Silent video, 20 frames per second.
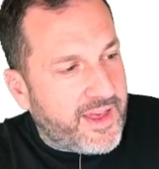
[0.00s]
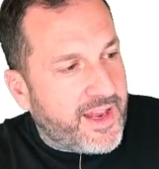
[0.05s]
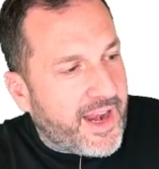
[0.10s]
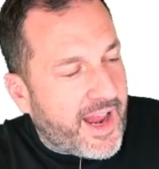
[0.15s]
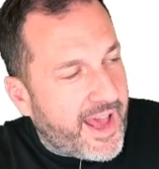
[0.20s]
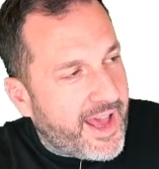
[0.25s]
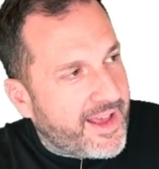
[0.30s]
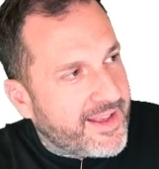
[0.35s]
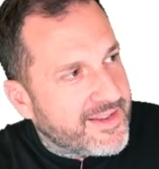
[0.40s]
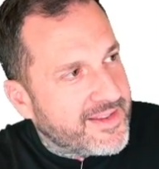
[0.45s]

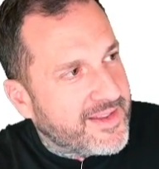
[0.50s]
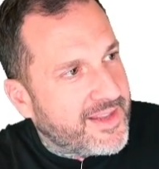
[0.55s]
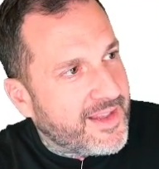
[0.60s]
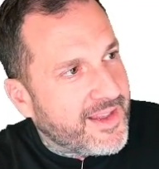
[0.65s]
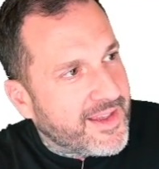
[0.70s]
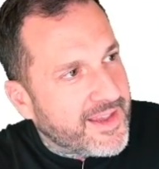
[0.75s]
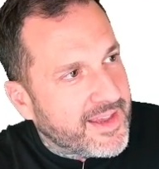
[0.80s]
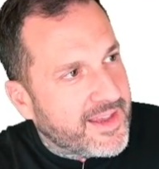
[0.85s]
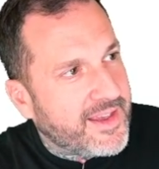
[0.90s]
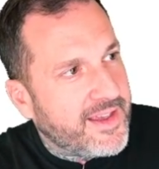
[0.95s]
that has
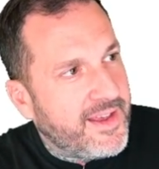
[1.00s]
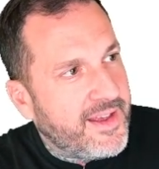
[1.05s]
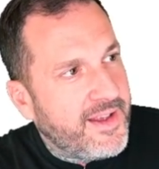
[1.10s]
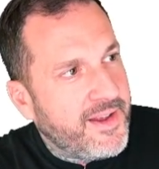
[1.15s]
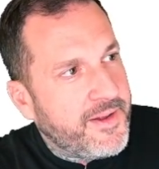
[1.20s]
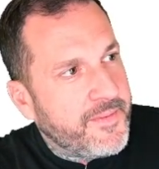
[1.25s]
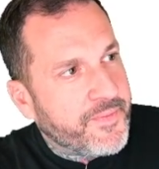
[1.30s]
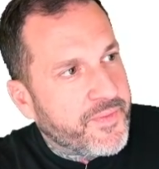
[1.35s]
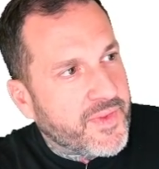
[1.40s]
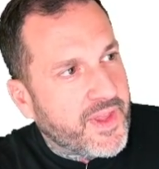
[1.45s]
like
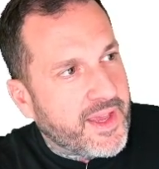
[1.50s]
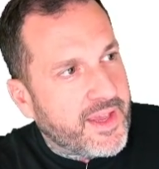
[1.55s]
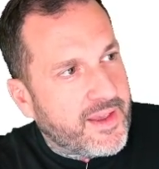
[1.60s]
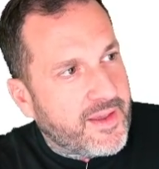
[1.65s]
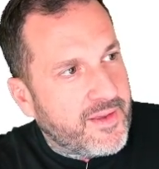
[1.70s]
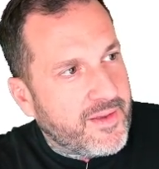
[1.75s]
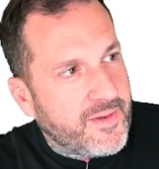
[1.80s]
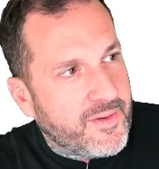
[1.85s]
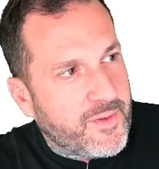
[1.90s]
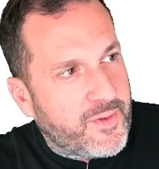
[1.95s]

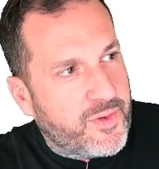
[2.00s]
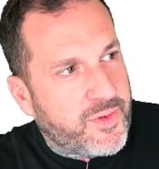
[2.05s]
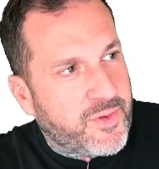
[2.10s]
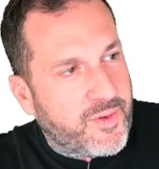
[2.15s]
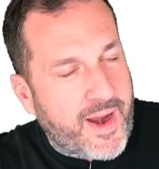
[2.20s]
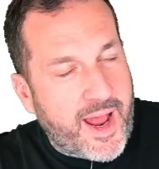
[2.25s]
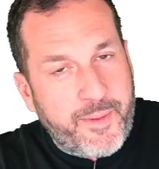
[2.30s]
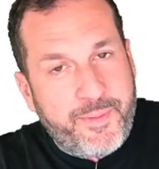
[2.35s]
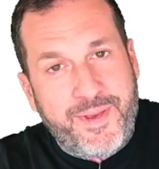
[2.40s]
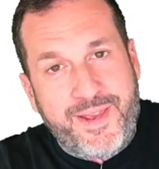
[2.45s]
like
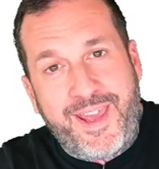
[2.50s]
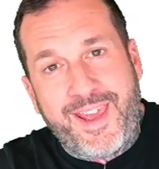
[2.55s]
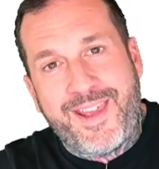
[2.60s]
crappy